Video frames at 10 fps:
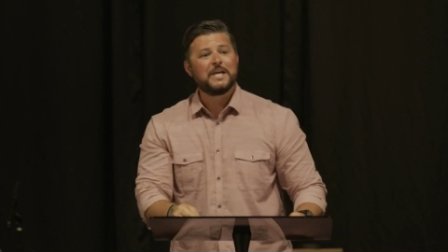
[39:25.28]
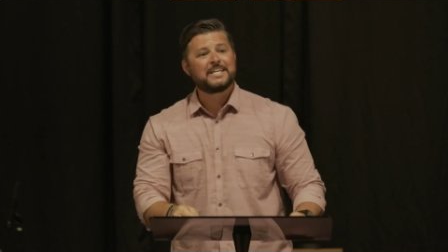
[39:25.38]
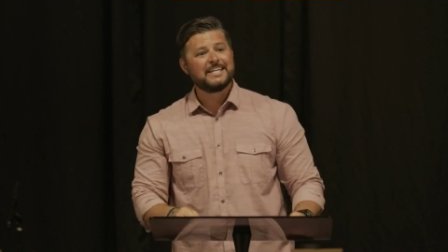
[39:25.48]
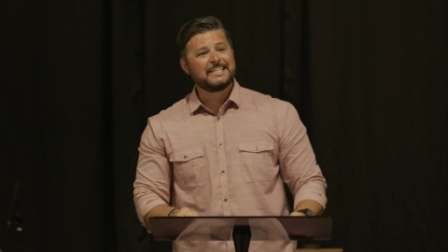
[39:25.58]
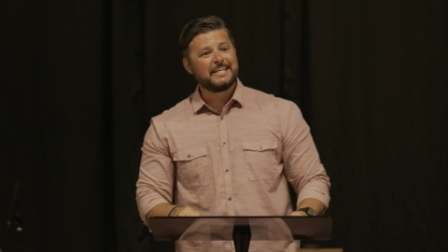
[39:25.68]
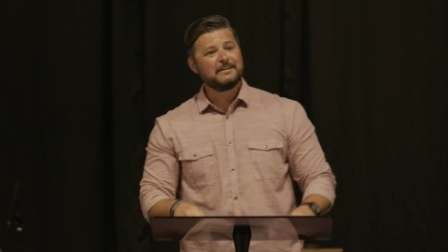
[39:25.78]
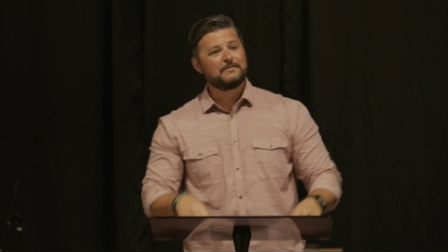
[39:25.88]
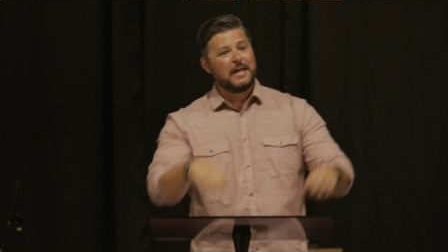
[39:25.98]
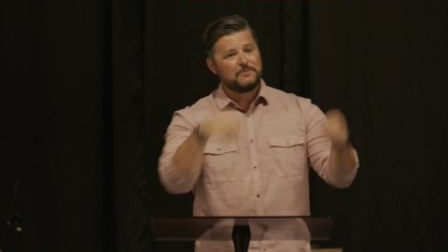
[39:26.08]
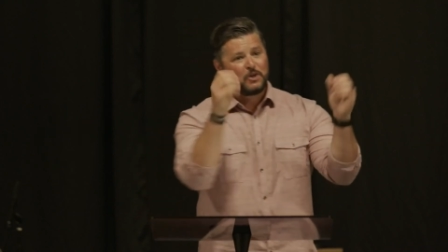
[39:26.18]
we can
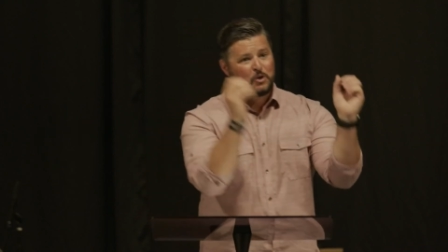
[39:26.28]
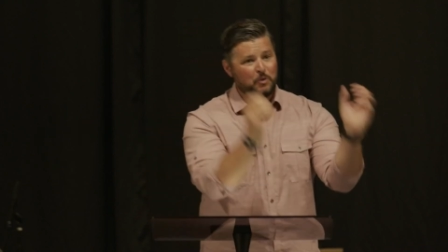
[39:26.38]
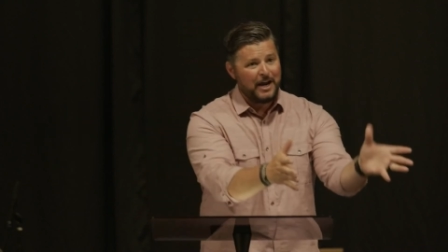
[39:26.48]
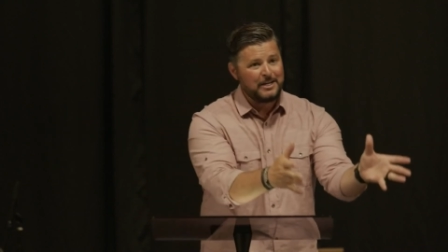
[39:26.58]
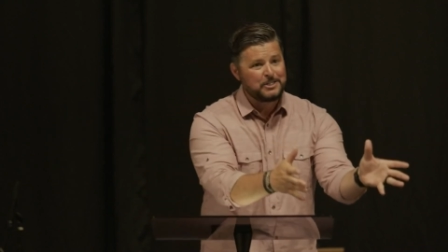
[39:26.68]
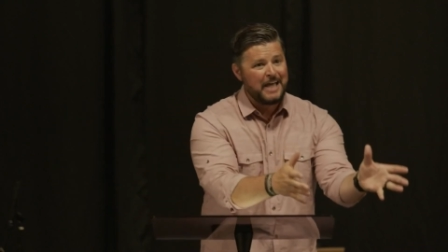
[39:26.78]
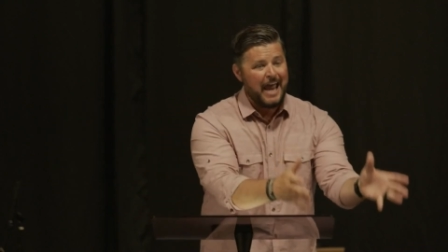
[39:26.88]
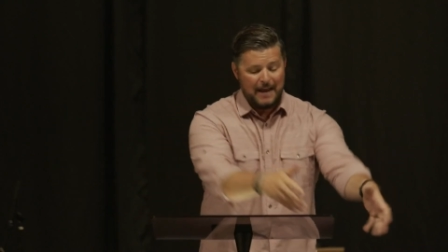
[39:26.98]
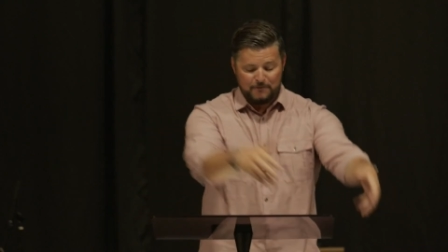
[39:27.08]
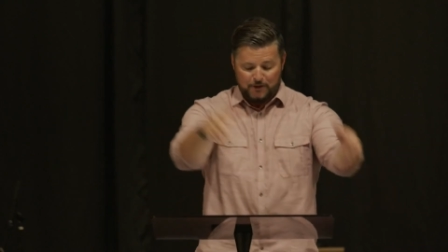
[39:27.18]
live in the grace
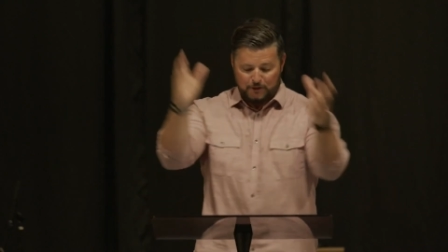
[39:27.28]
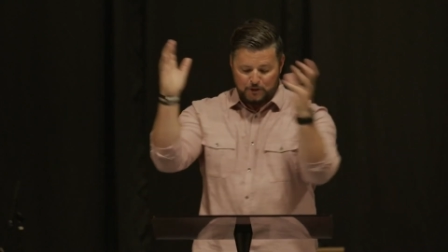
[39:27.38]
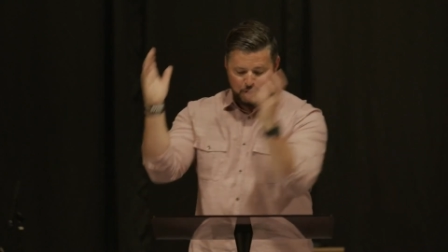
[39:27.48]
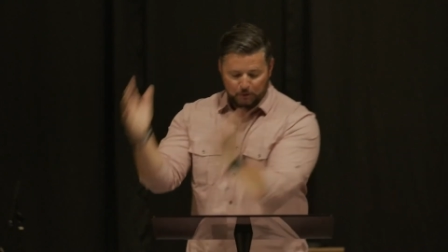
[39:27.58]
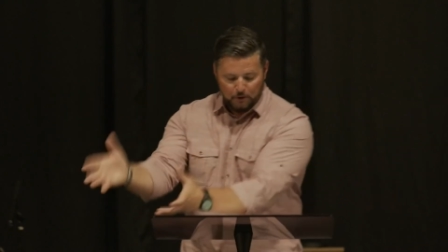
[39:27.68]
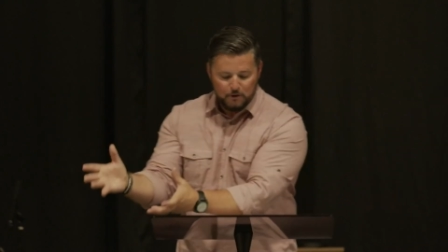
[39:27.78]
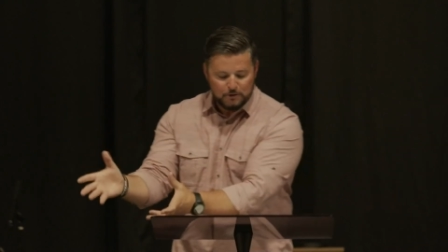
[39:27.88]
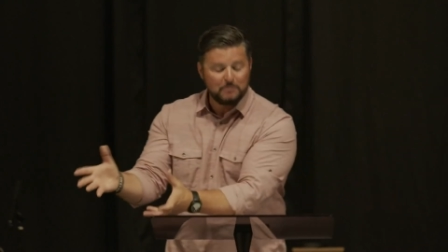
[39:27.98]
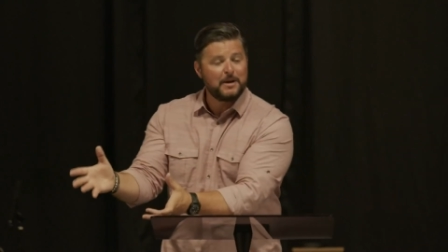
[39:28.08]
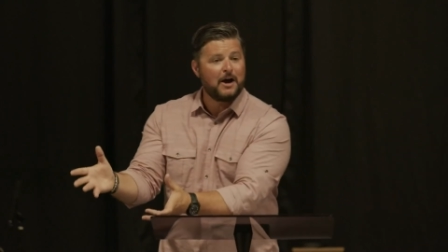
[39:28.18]
and the
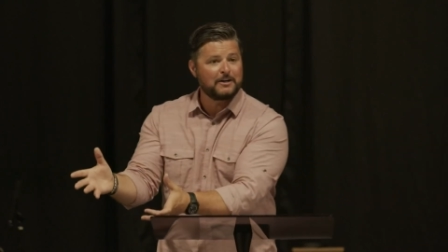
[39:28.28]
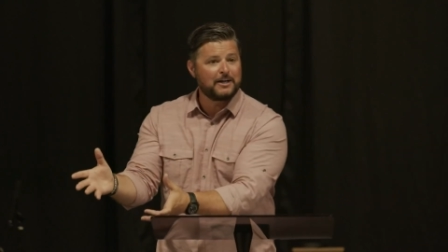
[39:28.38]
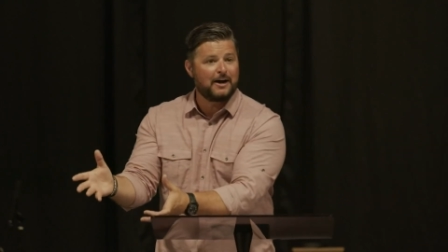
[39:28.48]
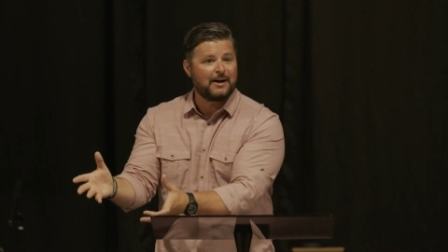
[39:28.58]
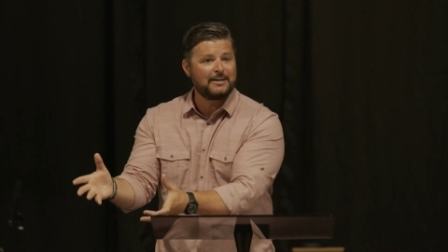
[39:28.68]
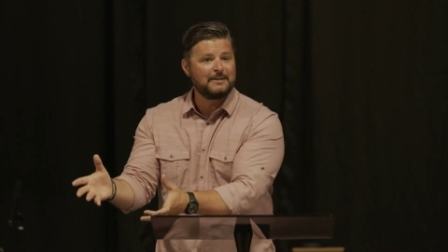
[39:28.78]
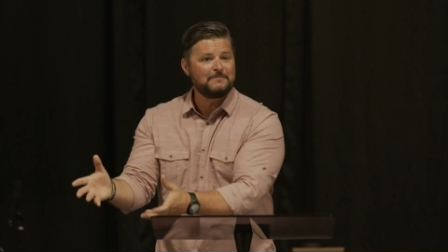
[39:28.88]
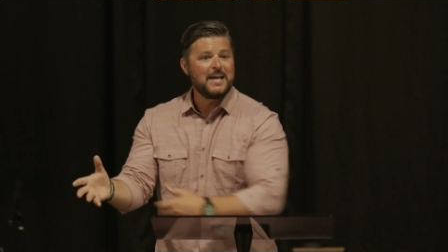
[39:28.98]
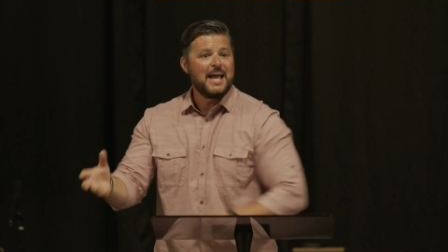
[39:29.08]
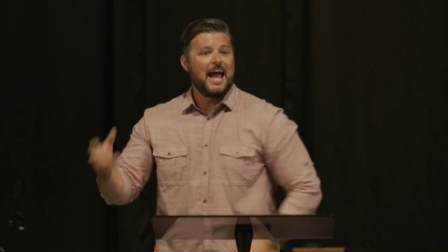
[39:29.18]
truth about God
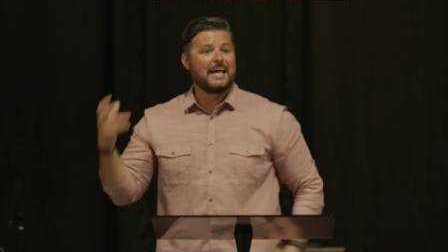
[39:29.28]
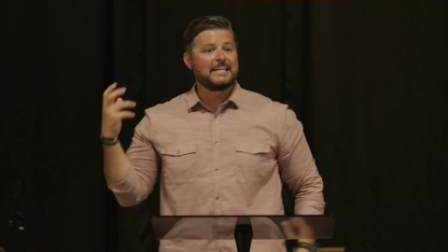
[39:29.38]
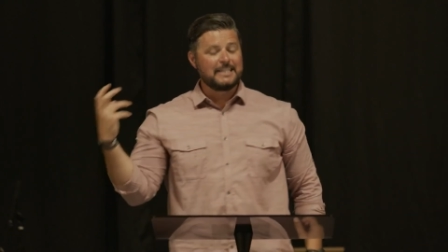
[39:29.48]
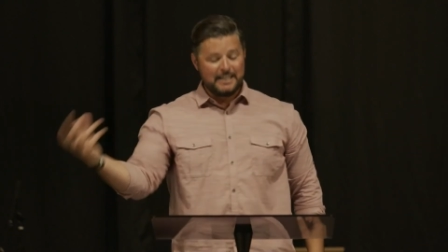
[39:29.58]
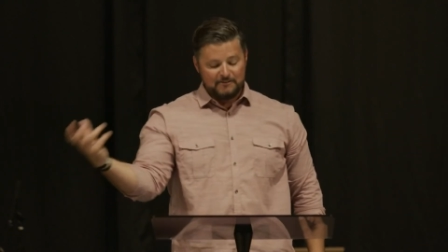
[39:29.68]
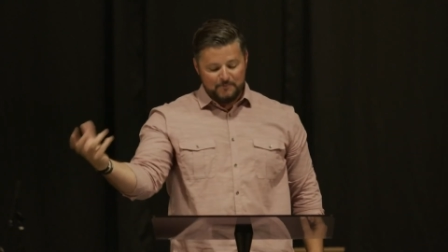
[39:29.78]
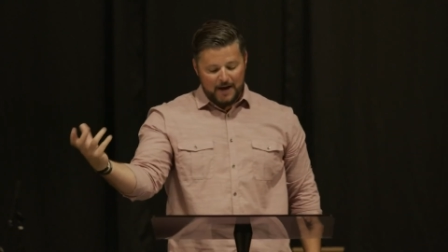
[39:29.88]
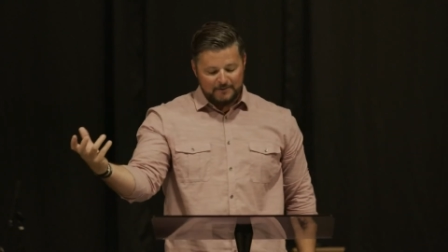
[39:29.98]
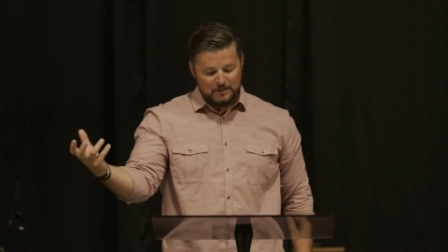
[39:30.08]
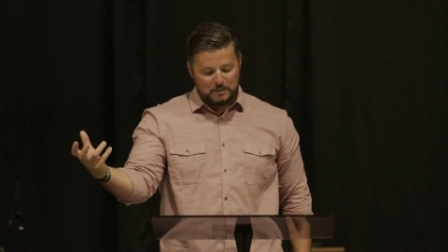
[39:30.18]
and live
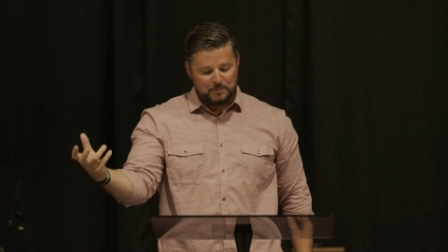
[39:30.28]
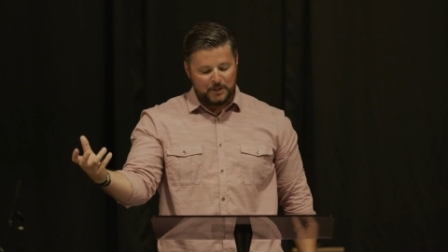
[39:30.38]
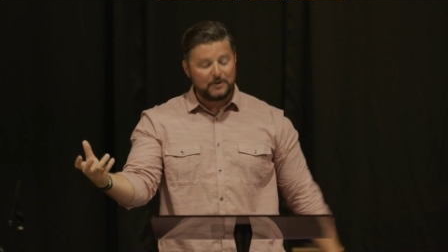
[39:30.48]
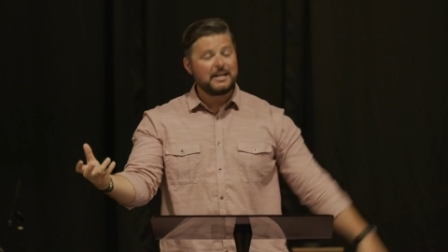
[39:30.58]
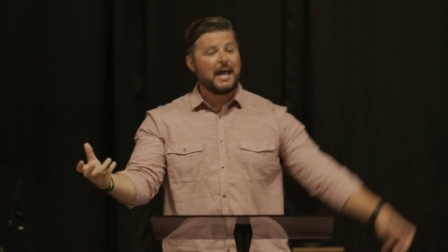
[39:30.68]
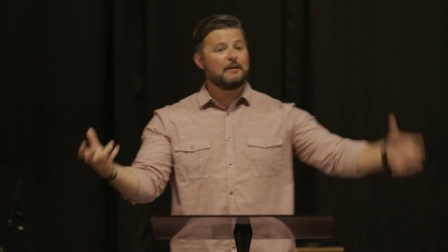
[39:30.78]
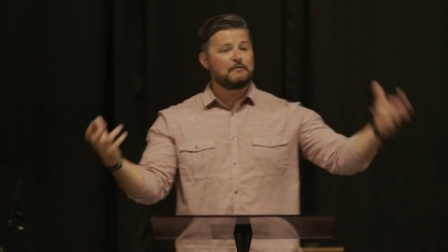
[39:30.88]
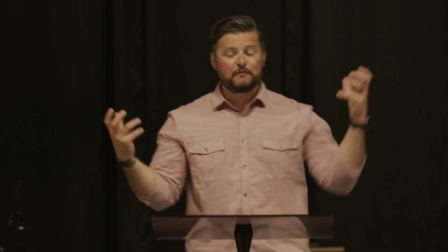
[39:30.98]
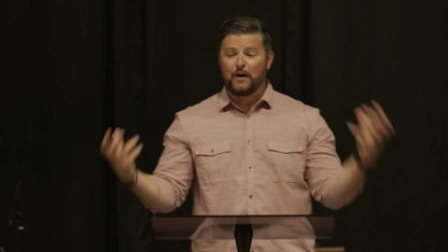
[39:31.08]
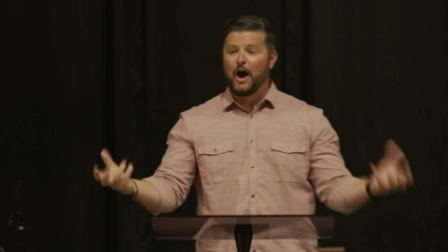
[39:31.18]
by the Spirit
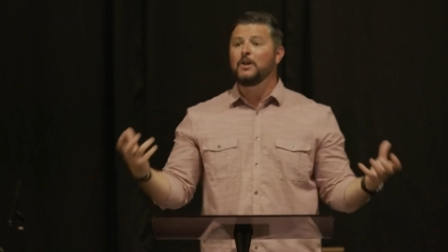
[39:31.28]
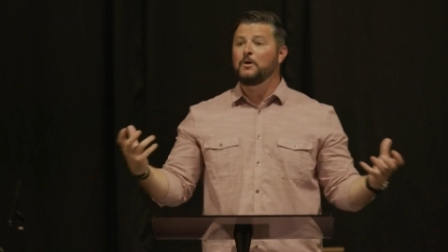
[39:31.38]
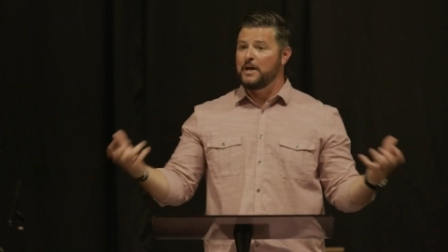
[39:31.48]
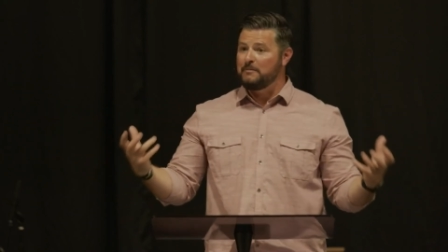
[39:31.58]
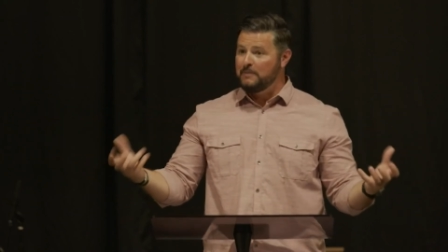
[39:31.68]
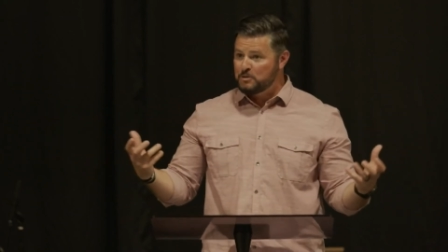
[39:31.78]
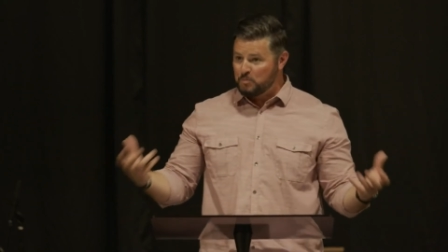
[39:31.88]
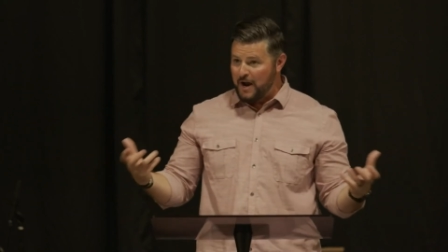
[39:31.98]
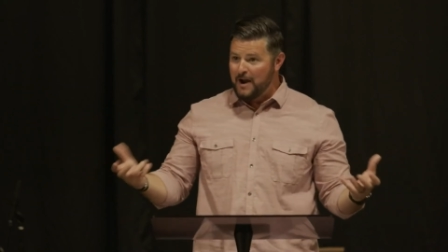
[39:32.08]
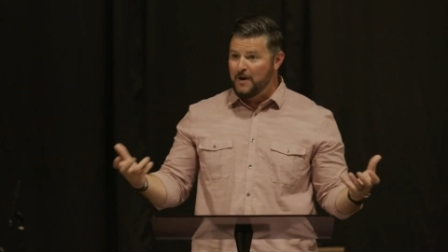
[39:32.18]
and follow Him as
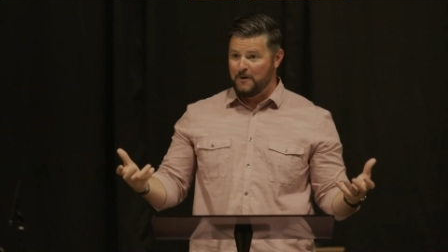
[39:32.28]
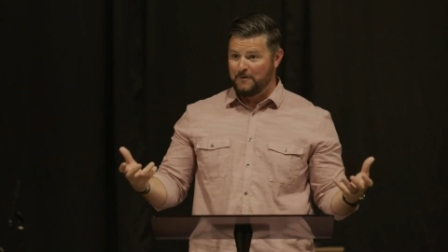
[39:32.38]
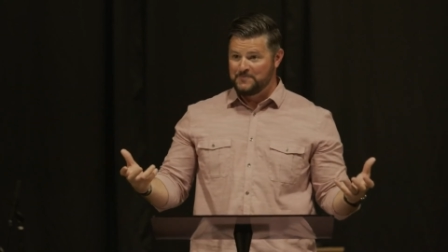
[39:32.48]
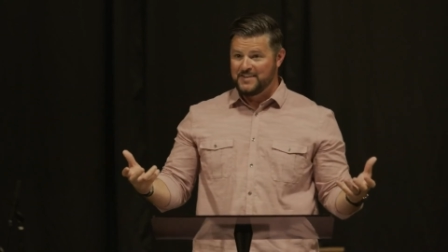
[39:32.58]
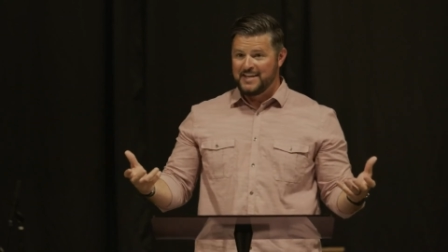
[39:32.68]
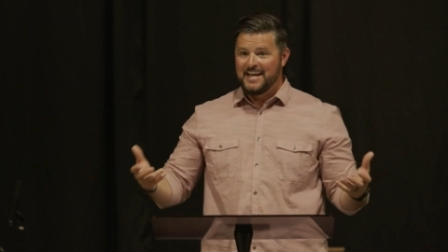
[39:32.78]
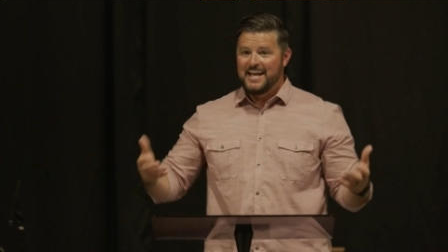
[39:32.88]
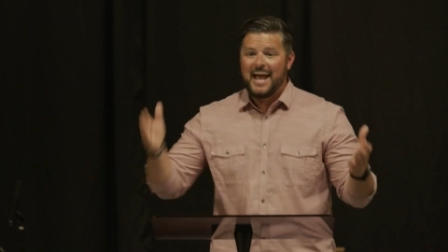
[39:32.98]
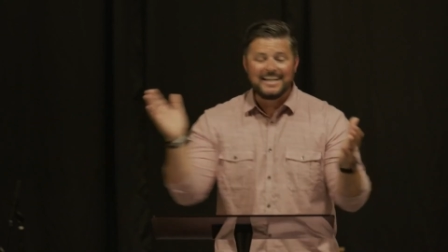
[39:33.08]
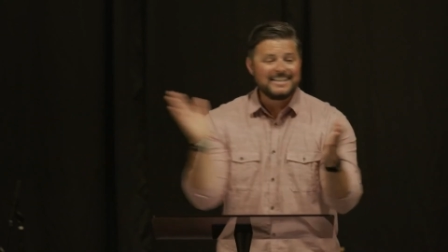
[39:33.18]
well.
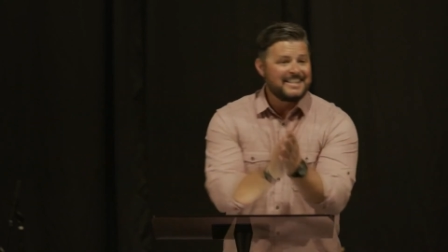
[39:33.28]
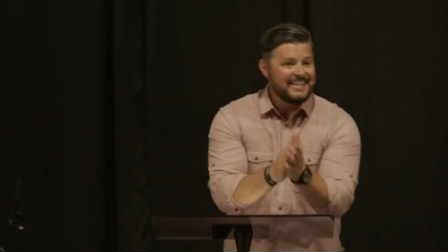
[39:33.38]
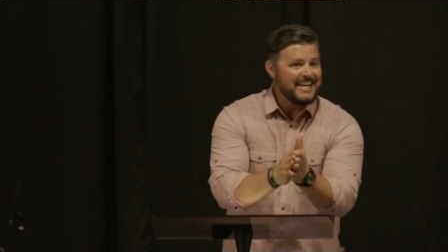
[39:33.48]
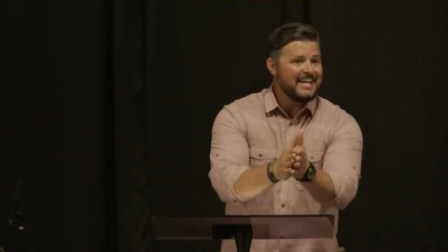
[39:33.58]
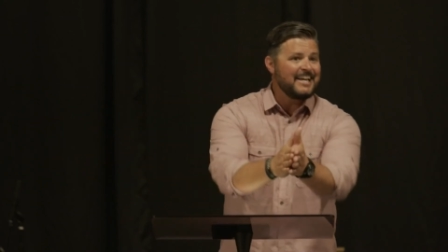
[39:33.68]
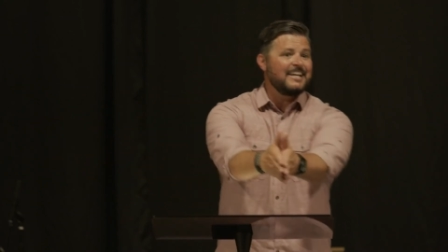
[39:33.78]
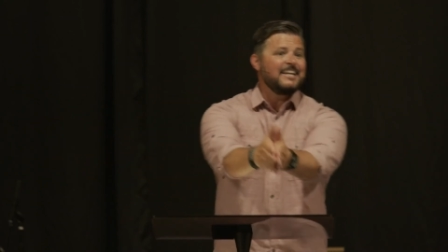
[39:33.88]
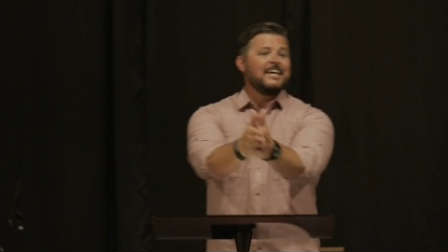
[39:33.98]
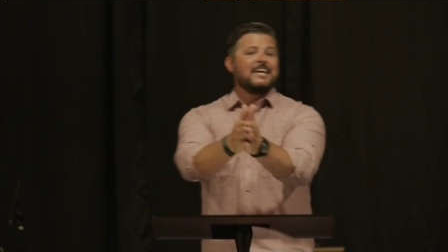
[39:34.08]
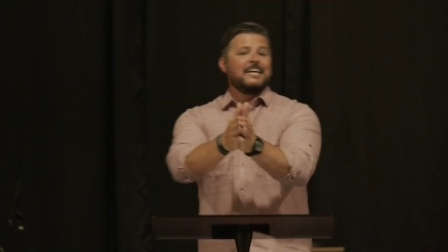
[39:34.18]
And
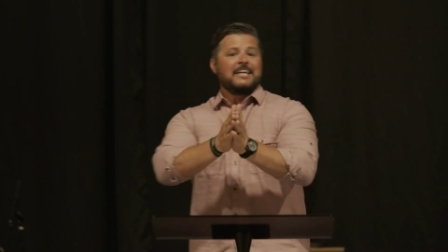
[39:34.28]
then